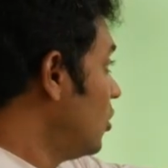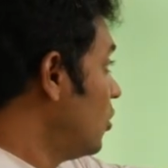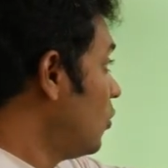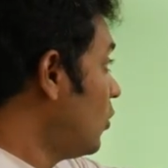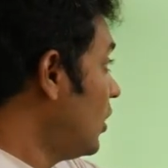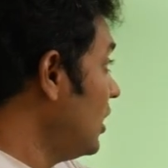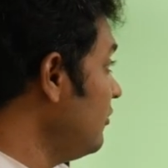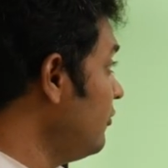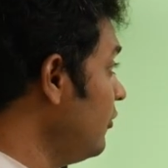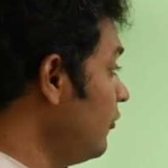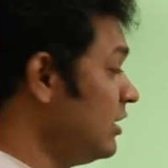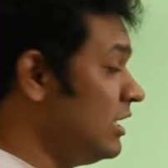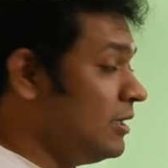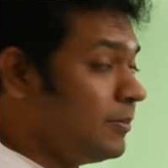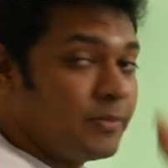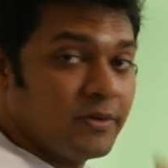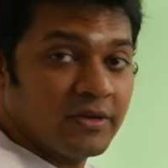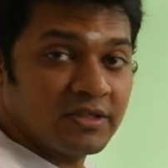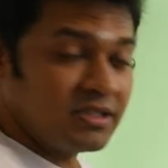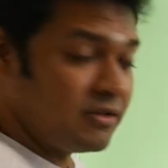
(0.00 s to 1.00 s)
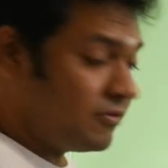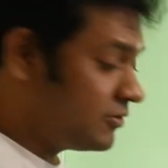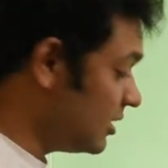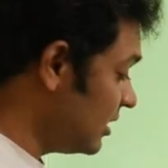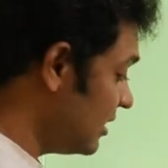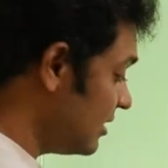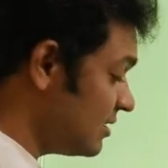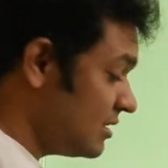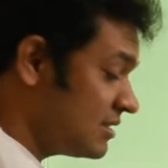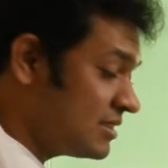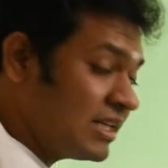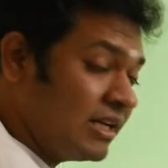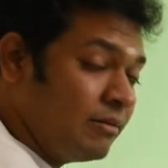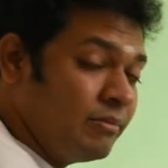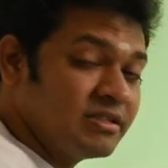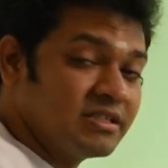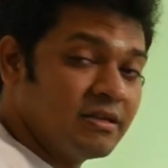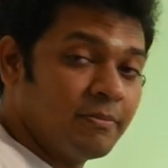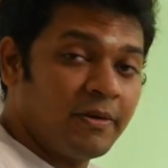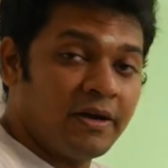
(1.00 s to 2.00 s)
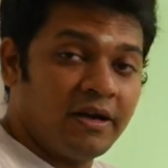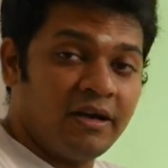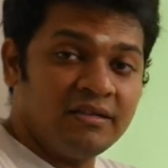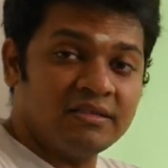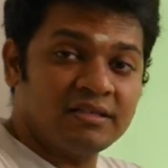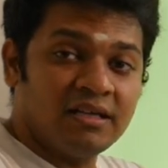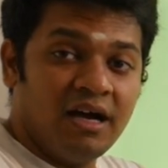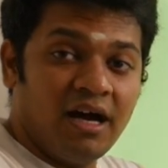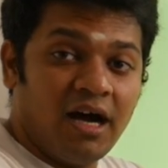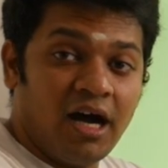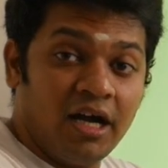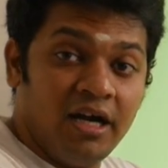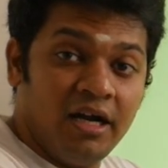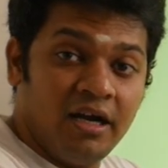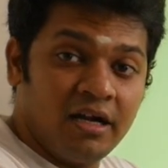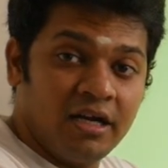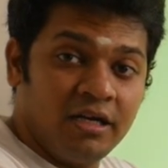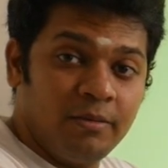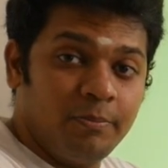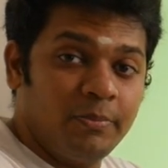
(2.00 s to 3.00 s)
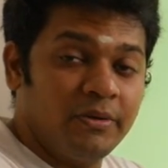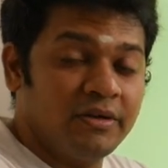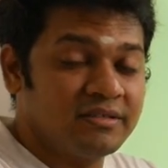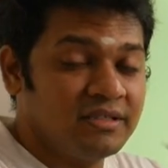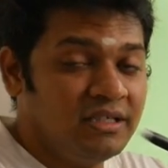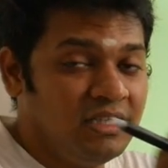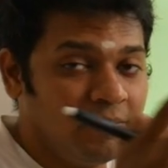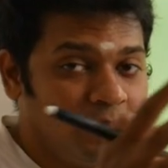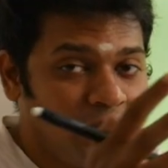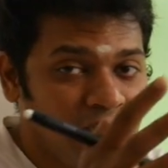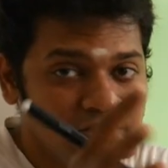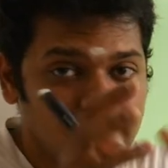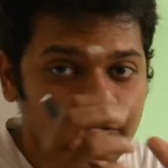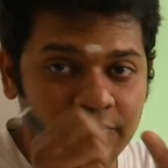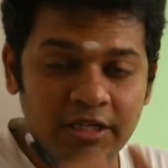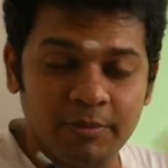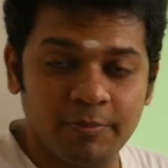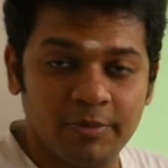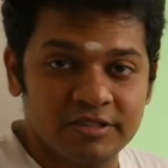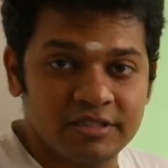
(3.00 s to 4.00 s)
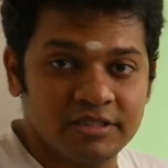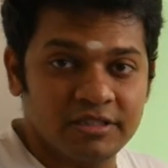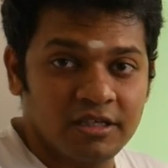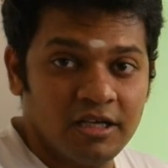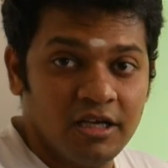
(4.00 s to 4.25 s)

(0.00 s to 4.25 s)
150% of 36 can be separated as 100% plus 50%.